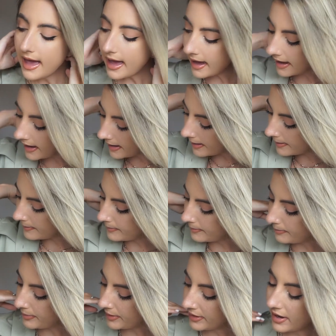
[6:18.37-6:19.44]

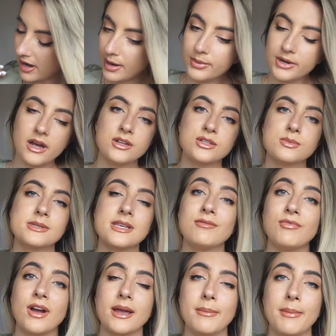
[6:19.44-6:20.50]
But I would 100%
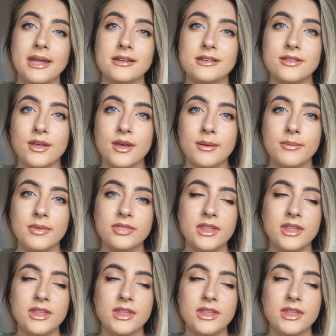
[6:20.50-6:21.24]
recommend them.